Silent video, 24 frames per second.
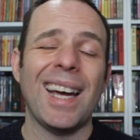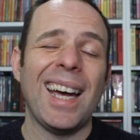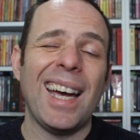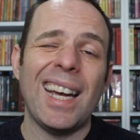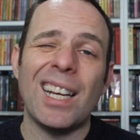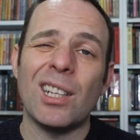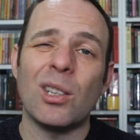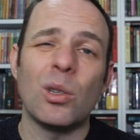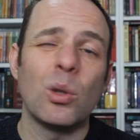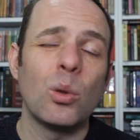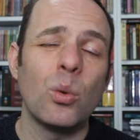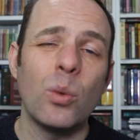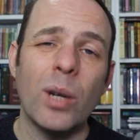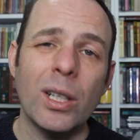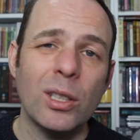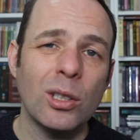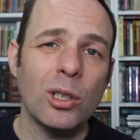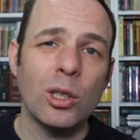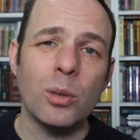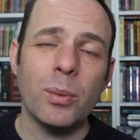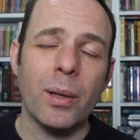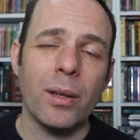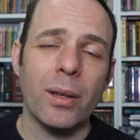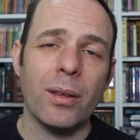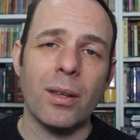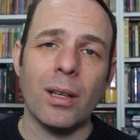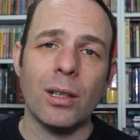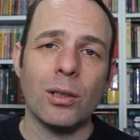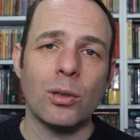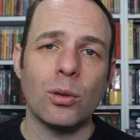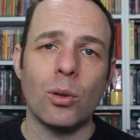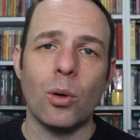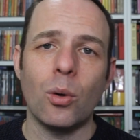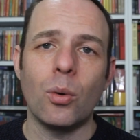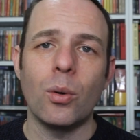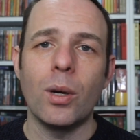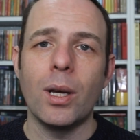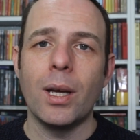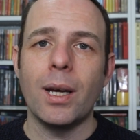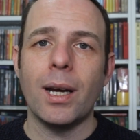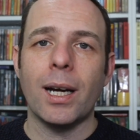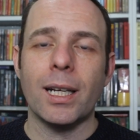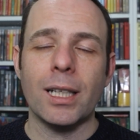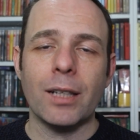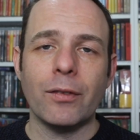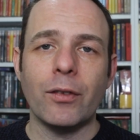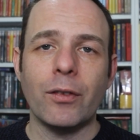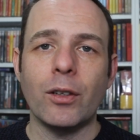I had no issues with it at all.
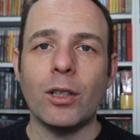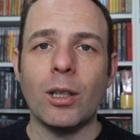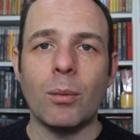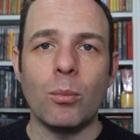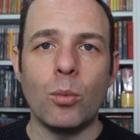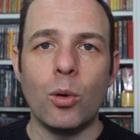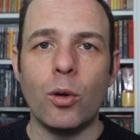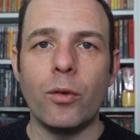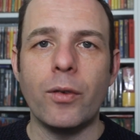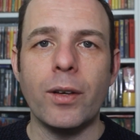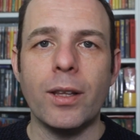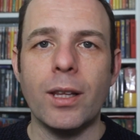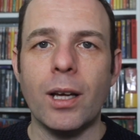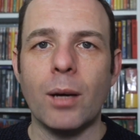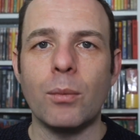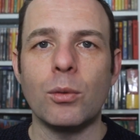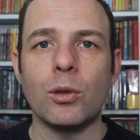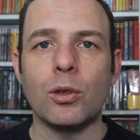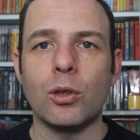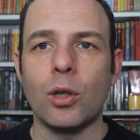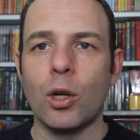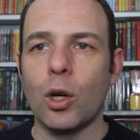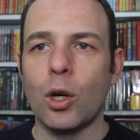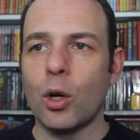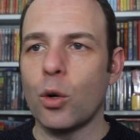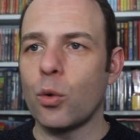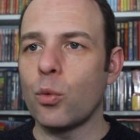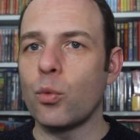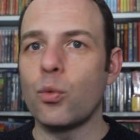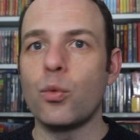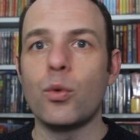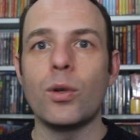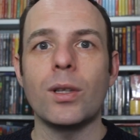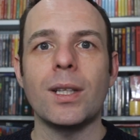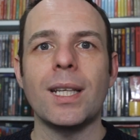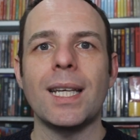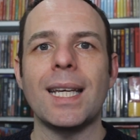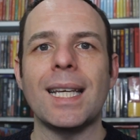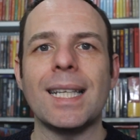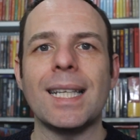And I found a movie that was really